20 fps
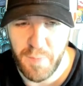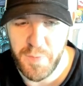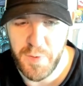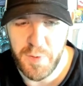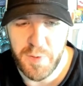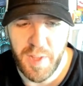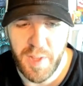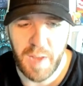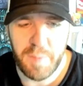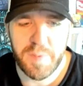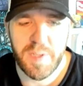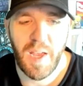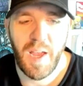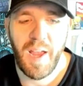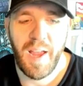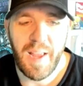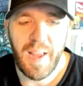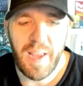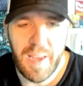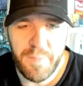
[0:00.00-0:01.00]
it a few times.
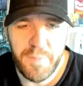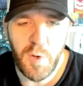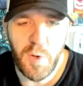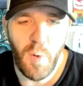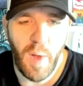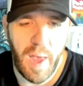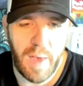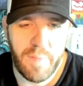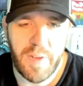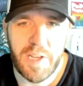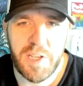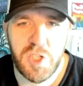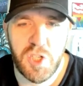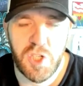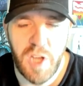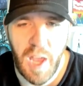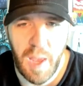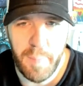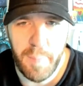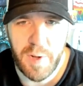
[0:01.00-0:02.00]
If you have a
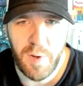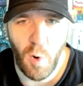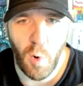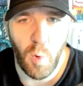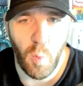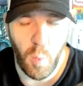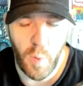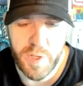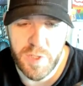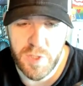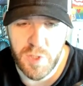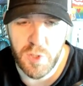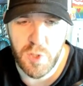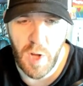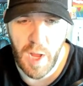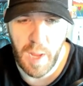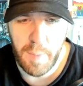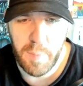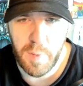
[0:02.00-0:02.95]
shaman or wizard